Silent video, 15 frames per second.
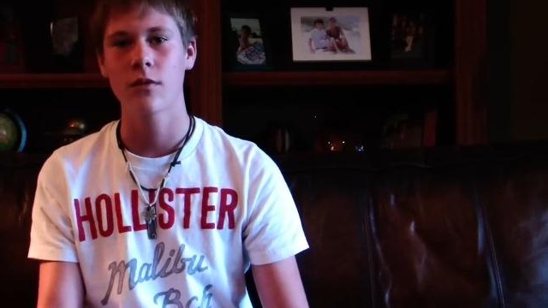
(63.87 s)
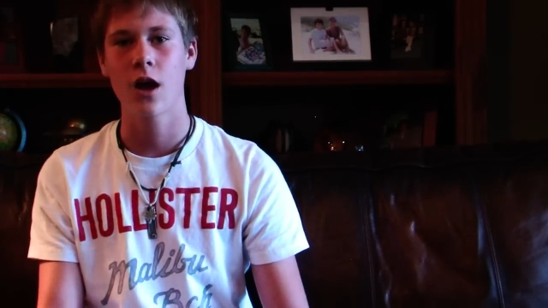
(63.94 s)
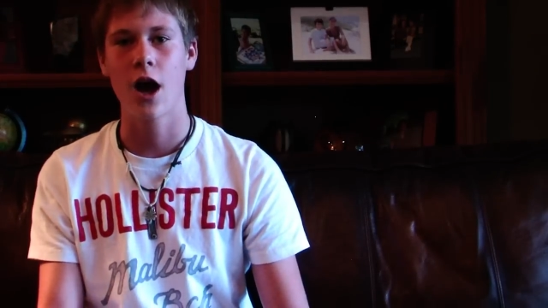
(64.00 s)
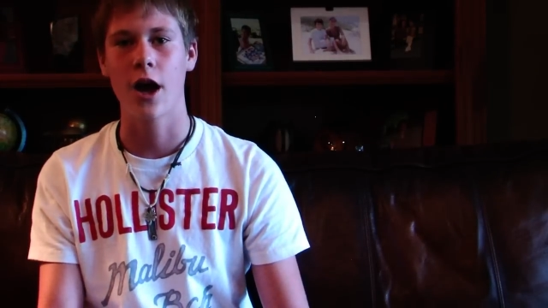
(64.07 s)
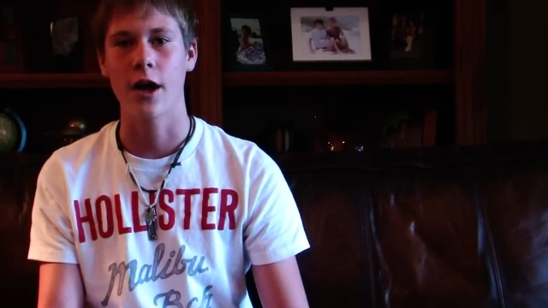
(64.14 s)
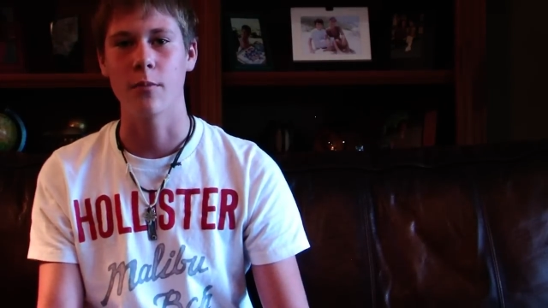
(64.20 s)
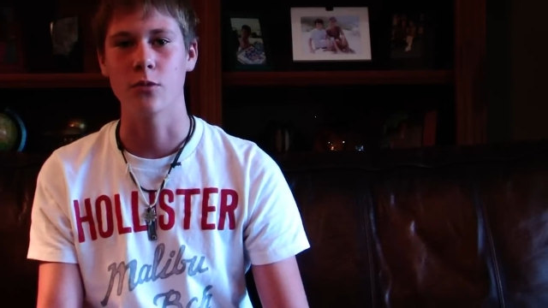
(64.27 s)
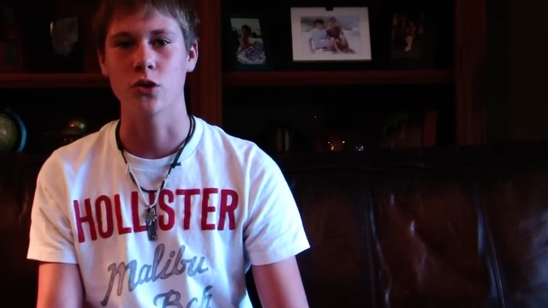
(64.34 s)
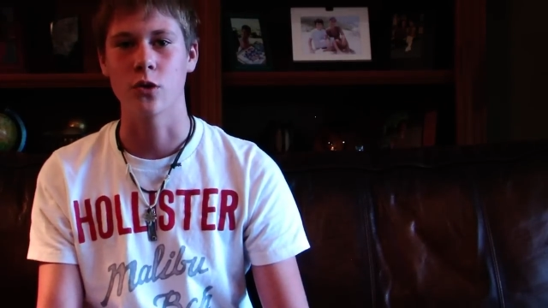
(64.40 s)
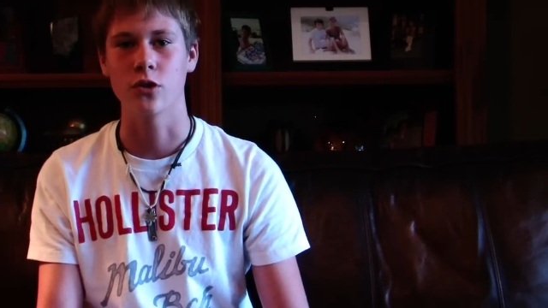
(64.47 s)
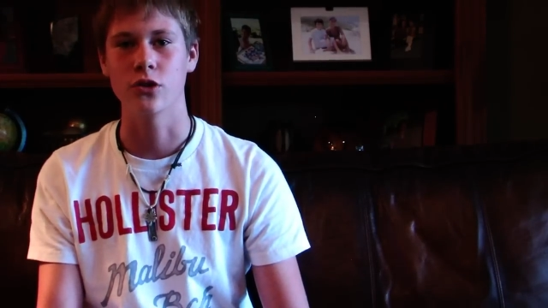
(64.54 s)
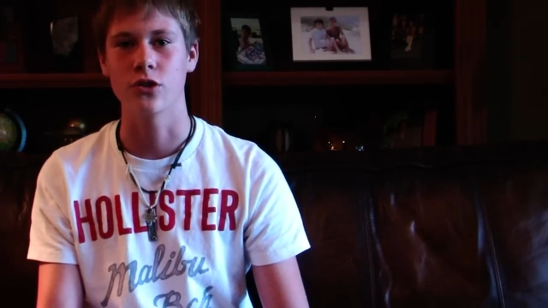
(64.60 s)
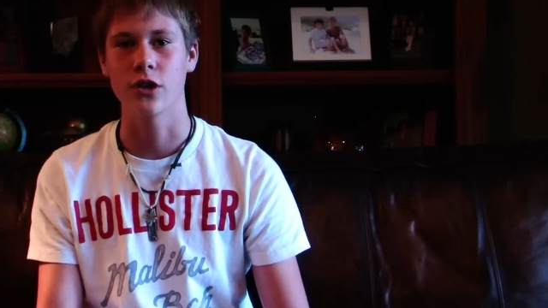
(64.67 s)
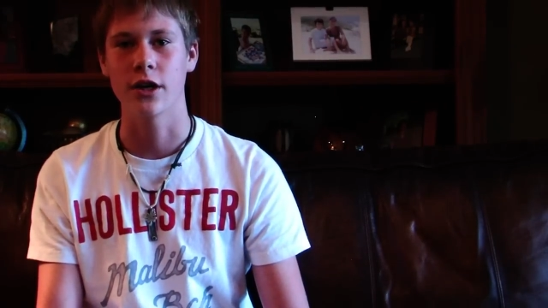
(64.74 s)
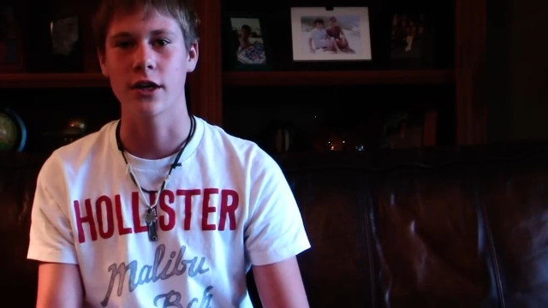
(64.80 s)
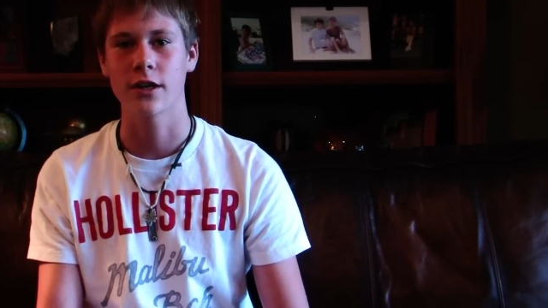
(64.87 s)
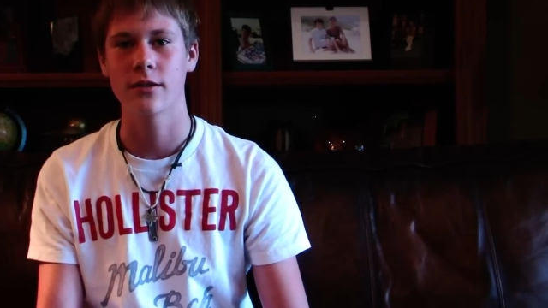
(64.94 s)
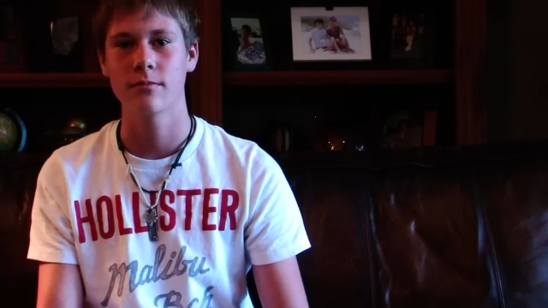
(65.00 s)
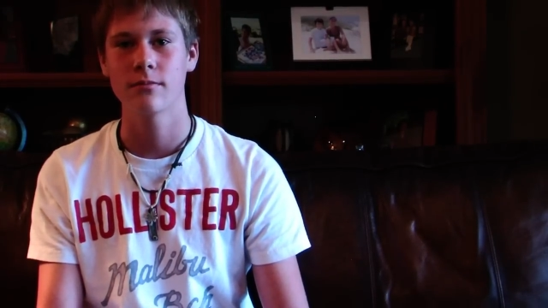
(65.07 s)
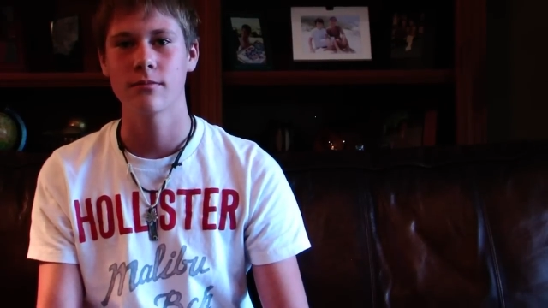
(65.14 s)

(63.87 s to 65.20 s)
Hi, I'm Drundrick.